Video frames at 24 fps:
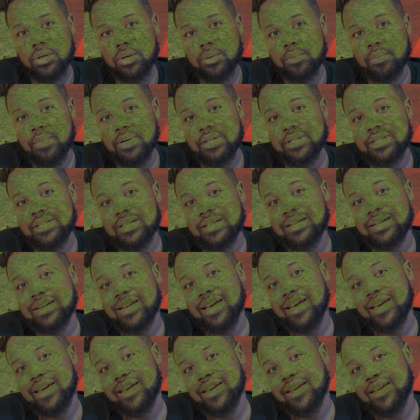But
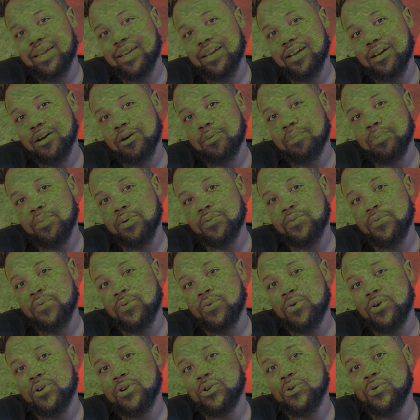today,
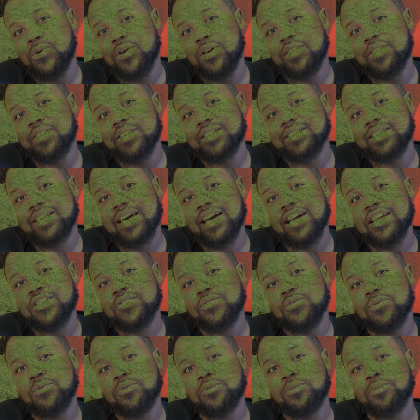before doing this
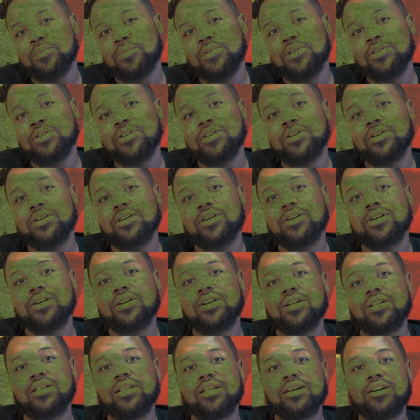actual book
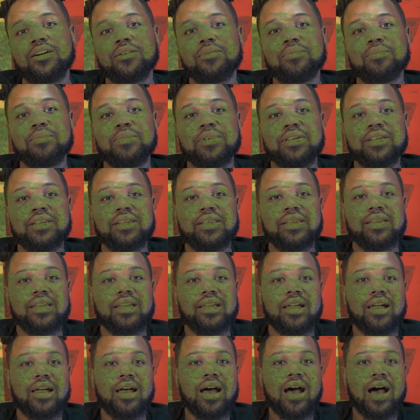club meeting,
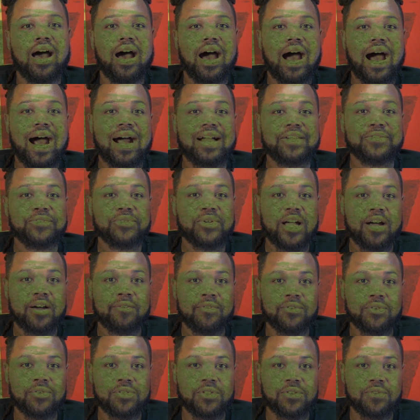I
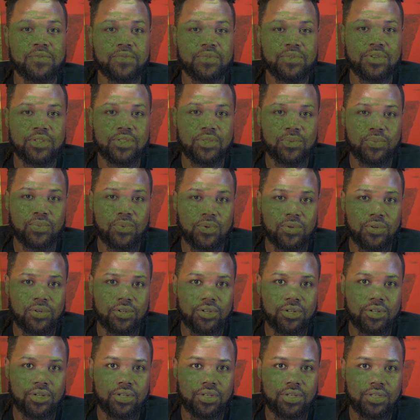traveled to Fifth Ward
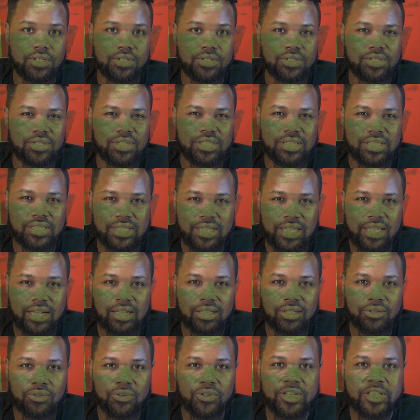just to get a
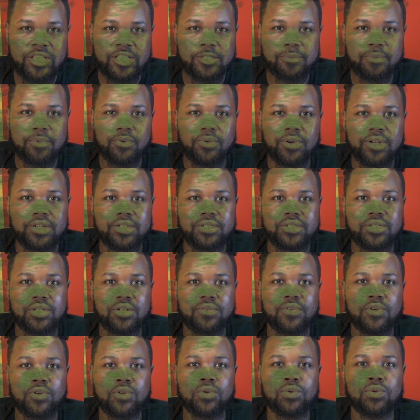little inspiration of
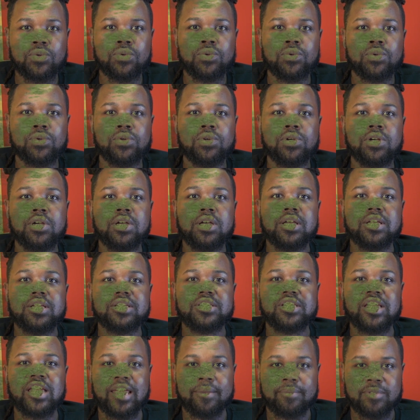who
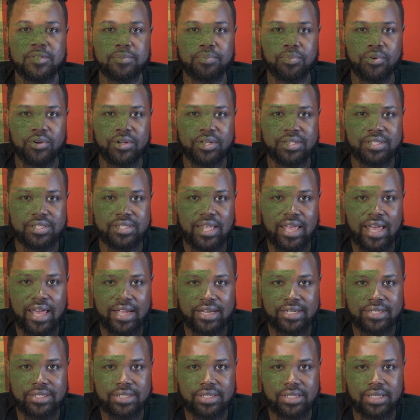James Prince
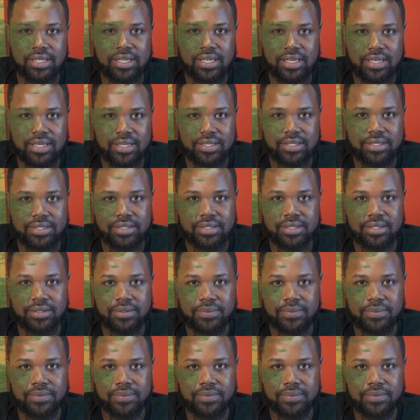actually is.